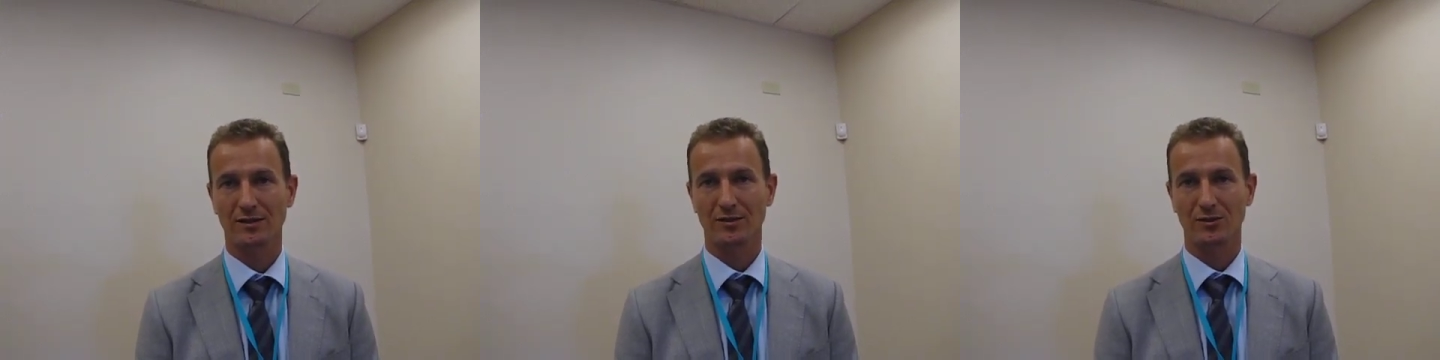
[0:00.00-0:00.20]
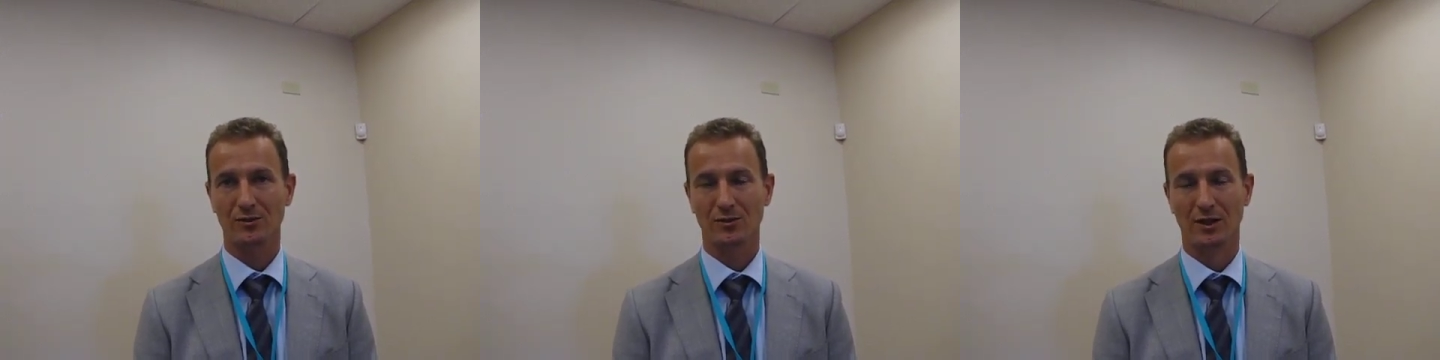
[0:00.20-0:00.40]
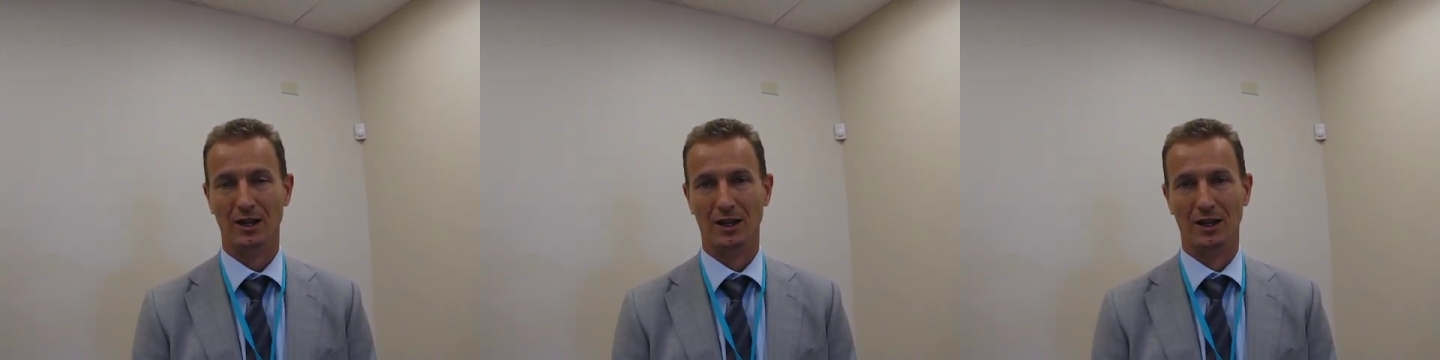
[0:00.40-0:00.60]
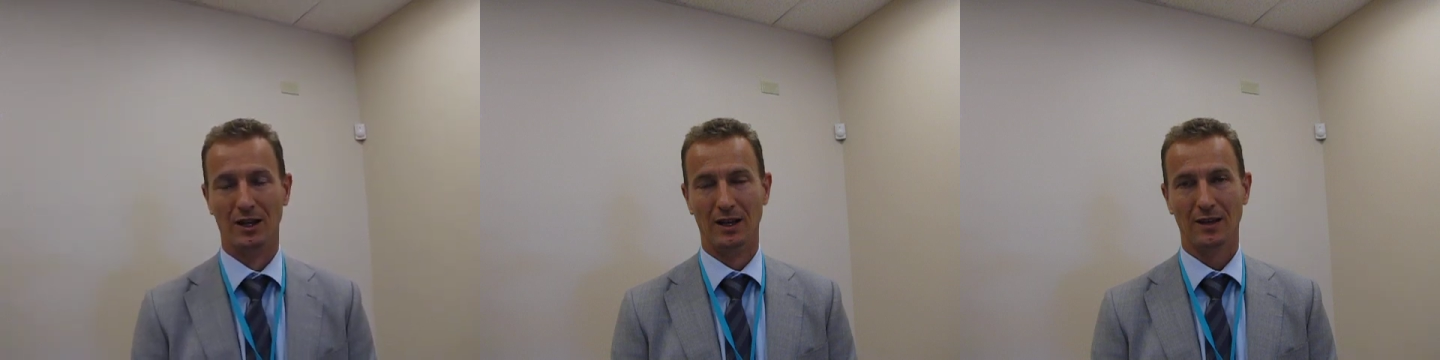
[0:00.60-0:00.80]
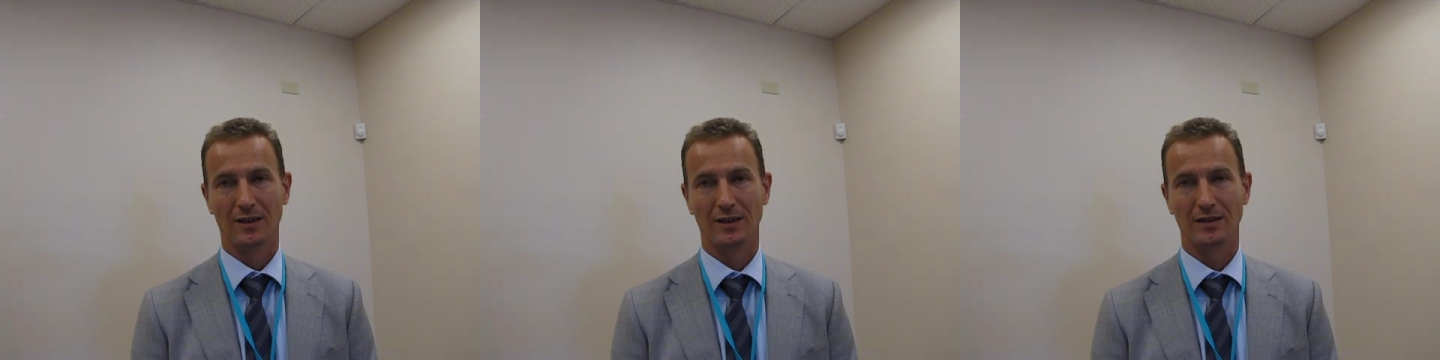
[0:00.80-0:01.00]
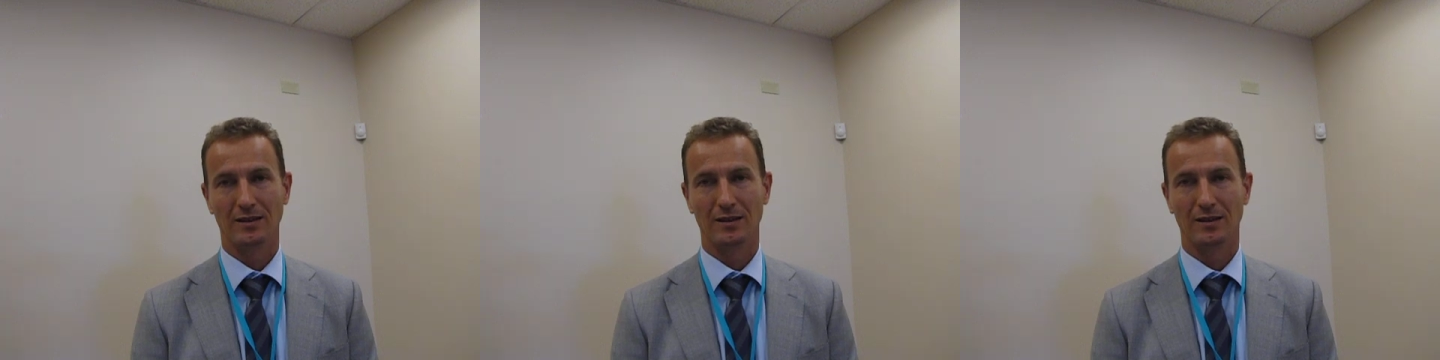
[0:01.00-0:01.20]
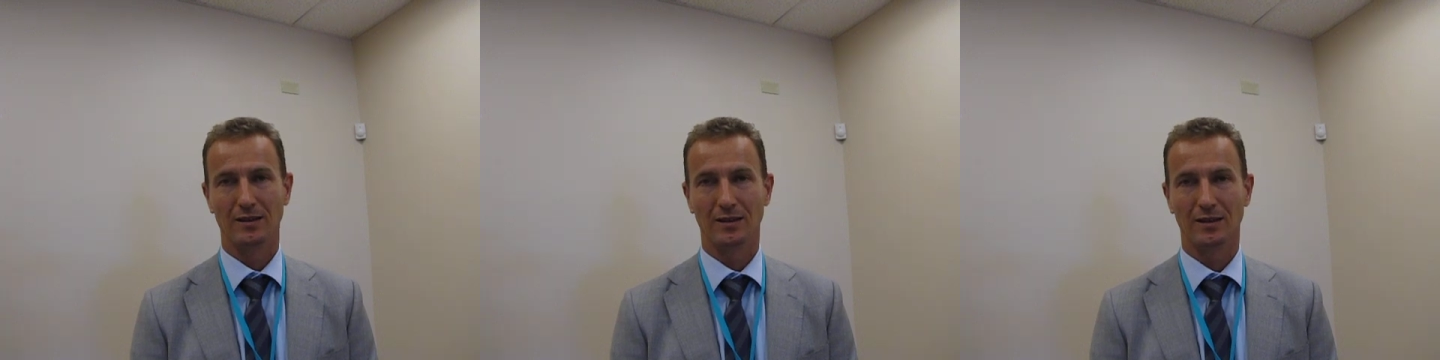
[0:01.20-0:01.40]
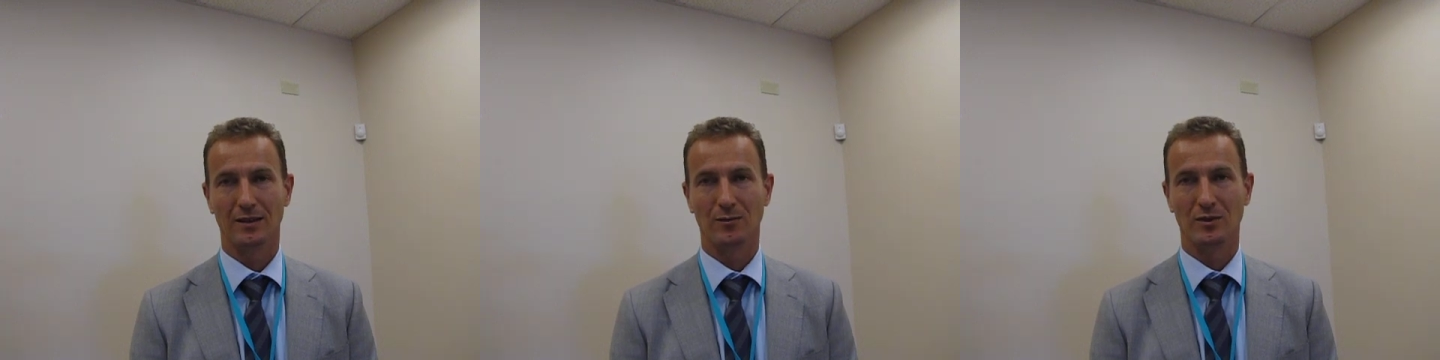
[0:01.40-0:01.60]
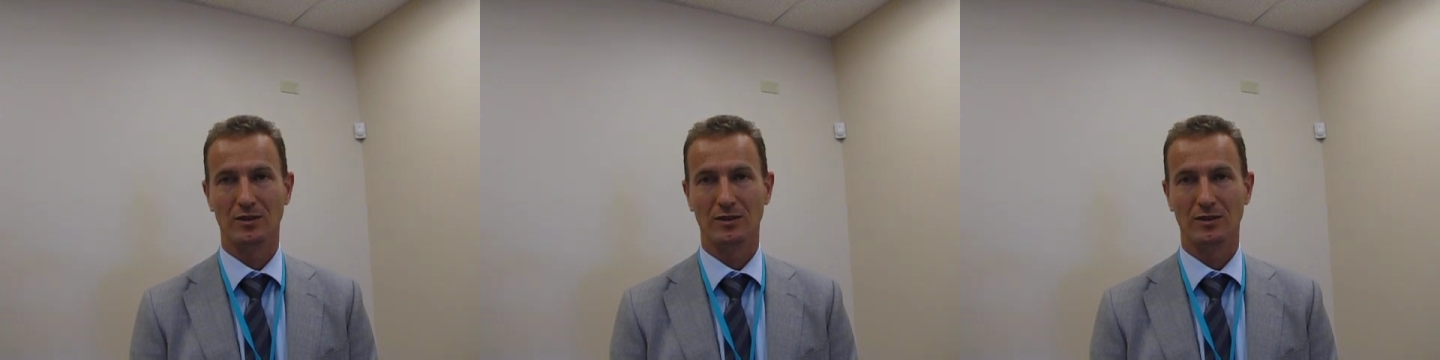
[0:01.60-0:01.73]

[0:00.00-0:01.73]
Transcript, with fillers: So that uh, that was